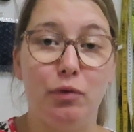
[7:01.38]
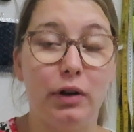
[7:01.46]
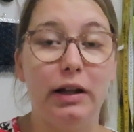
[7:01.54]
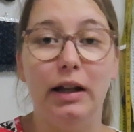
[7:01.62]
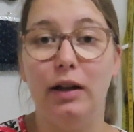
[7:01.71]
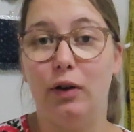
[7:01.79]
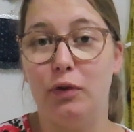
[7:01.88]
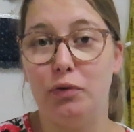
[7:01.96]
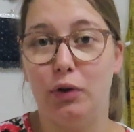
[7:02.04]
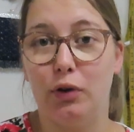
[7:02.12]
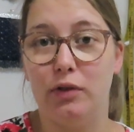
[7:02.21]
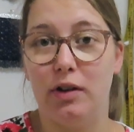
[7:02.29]
really looking
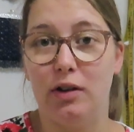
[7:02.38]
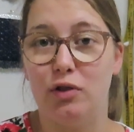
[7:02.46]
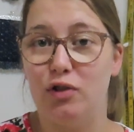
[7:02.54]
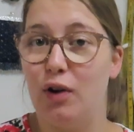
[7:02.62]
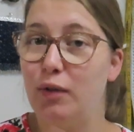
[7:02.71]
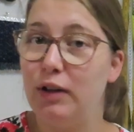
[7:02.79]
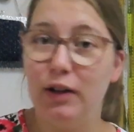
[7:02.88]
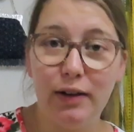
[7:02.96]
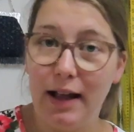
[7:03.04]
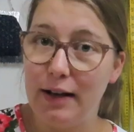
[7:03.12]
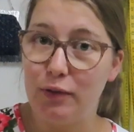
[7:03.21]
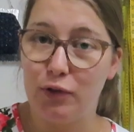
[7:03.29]
forward to showing you the
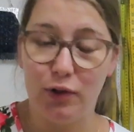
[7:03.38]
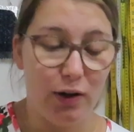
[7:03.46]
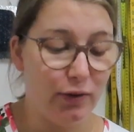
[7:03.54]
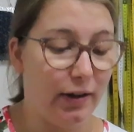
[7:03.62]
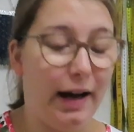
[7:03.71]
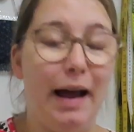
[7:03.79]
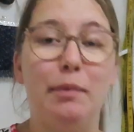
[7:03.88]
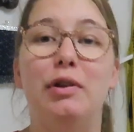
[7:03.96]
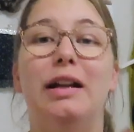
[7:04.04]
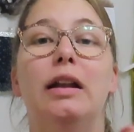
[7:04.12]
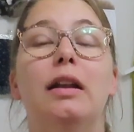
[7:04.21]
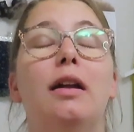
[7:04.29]
end result. I
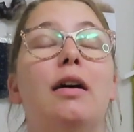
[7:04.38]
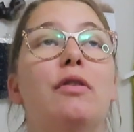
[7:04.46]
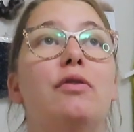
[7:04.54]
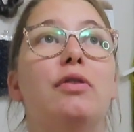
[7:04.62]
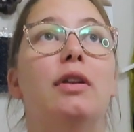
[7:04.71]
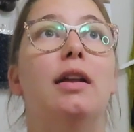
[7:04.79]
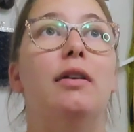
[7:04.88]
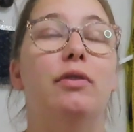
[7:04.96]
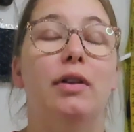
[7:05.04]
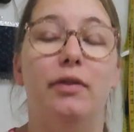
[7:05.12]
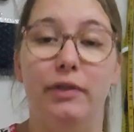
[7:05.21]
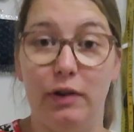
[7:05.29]
absolutely
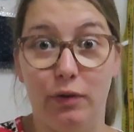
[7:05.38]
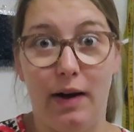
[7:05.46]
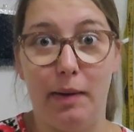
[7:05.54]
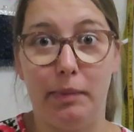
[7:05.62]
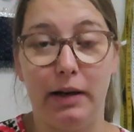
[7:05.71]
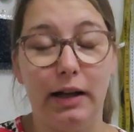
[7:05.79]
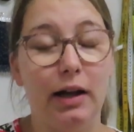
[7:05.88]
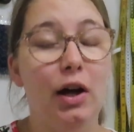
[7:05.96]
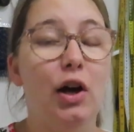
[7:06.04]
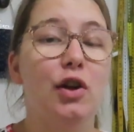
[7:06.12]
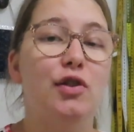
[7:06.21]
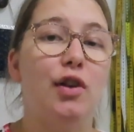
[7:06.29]
love this fabric.
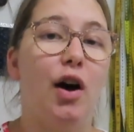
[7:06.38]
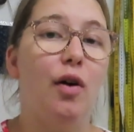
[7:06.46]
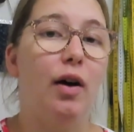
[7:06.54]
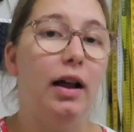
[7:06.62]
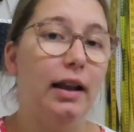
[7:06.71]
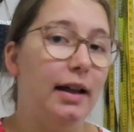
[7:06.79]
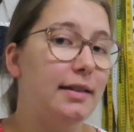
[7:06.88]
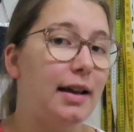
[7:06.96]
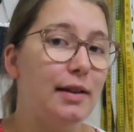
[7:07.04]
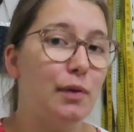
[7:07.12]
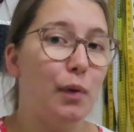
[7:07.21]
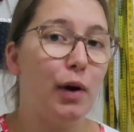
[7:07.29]
So let's get
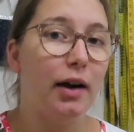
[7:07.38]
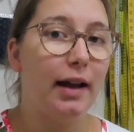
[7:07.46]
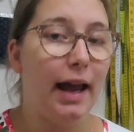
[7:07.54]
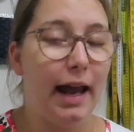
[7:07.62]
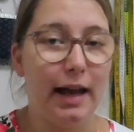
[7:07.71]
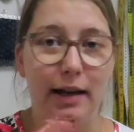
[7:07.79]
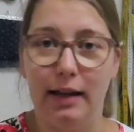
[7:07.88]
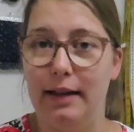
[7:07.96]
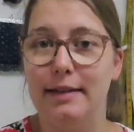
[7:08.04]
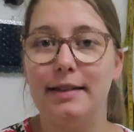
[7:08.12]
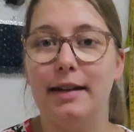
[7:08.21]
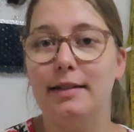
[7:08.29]
to work and
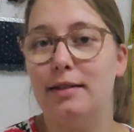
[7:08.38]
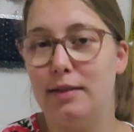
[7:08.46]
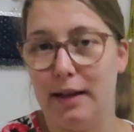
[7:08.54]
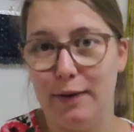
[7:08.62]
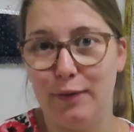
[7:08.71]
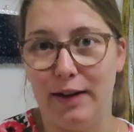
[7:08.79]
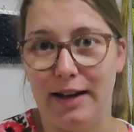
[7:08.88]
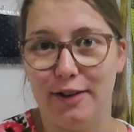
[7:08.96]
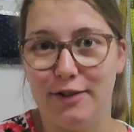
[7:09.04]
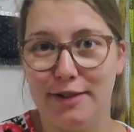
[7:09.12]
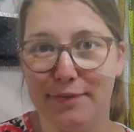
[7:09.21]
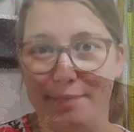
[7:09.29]
let's get this thing finished.